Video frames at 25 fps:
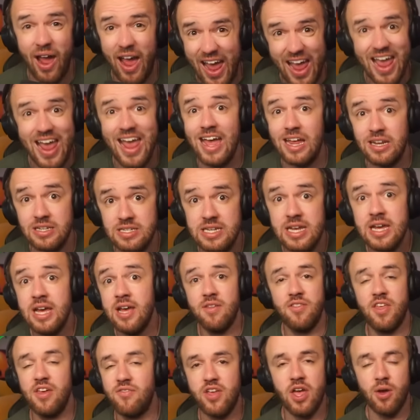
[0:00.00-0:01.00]
and
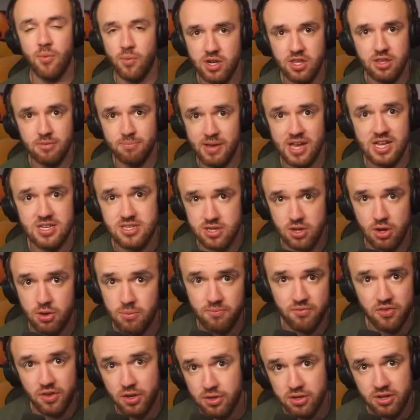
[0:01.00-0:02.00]
they've got one of the best home
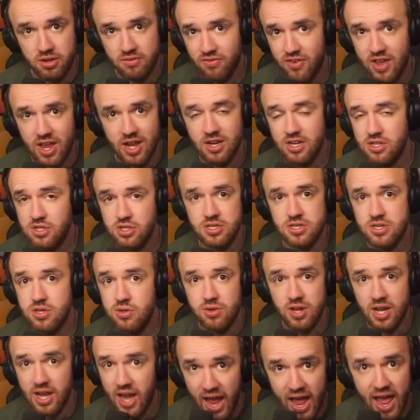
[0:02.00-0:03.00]
field advantages you
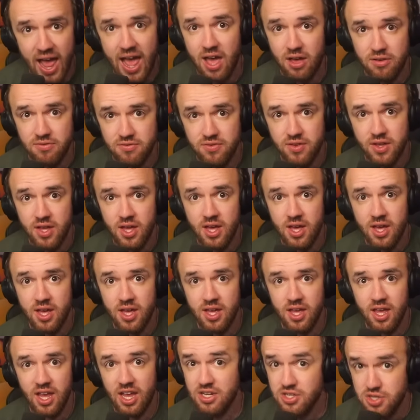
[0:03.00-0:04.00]
can have
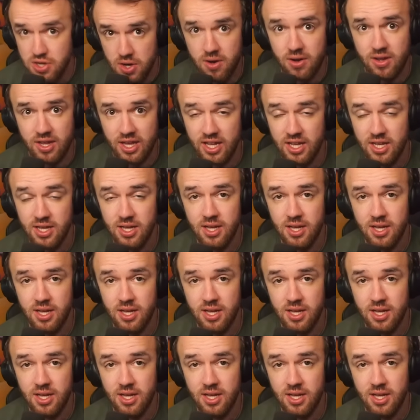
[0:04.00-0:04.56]
in Turkey.